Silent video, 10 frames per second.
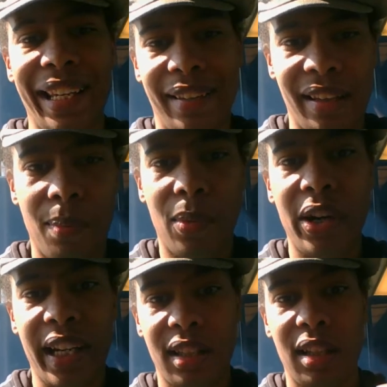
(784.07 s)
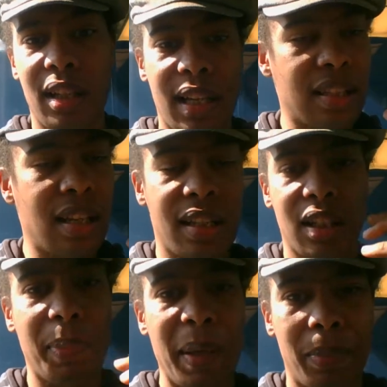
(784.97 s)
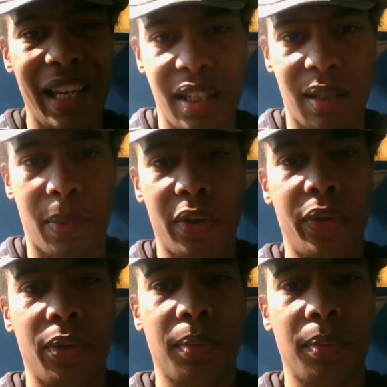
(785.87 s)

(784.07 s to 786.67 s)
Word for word: it that the mark isn't, has, has not been placed upon you.